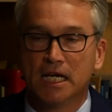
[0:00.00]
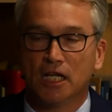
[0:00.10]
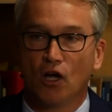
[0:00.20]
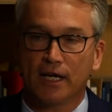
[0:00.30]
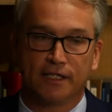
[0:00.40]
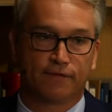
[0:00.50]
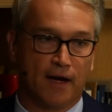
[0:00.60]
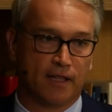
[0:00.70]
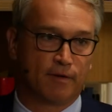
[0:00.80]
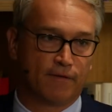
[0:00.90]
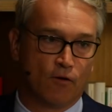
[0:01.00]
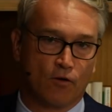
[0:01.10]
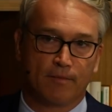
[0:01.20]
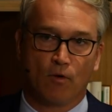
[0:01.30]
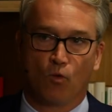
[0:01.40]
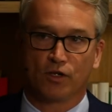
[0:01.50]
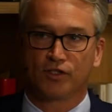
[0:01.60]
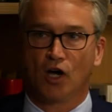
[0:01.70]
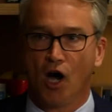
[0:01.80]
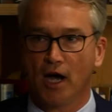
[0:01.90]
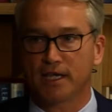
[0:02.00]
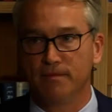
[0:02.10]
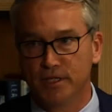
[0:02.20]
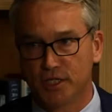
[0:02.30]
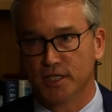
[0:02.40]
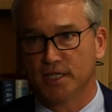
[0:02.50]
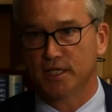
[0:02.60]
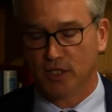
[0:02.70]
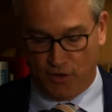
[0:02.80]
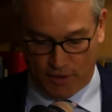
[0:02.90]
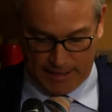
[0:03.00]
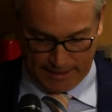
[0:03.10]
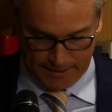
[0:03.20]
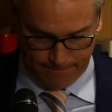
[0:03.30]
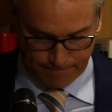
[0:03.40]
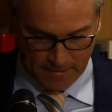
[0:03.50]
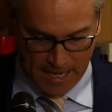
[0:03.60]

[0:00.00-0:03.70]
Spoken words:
like his father before him, was the High Commissioner to London.